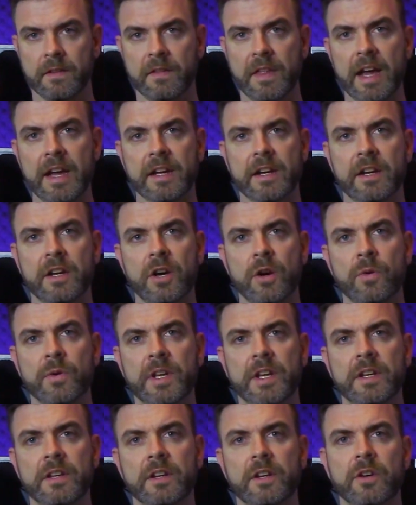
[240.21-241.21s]
That
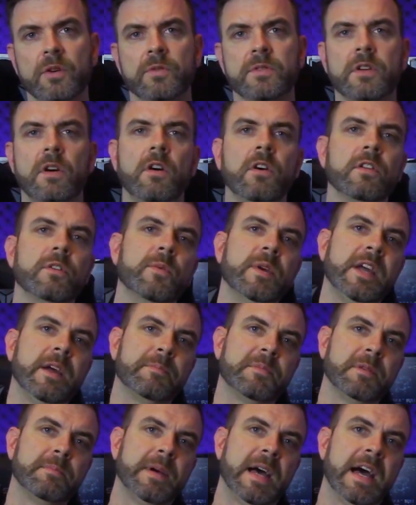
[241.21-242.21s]
coating goes all the way
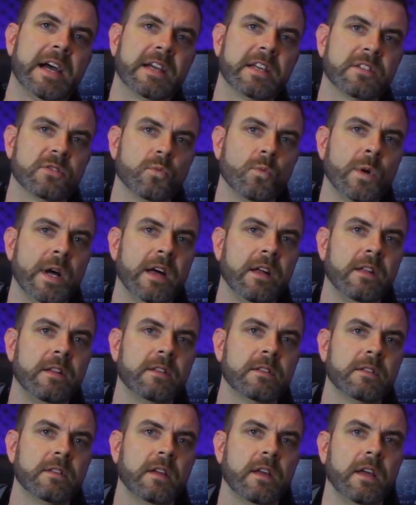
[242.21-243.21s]
up the back as
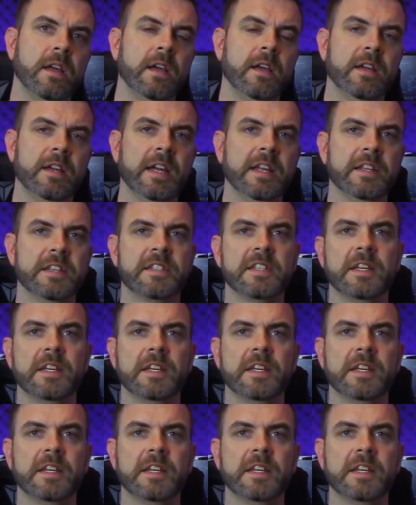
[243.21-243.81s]
well, and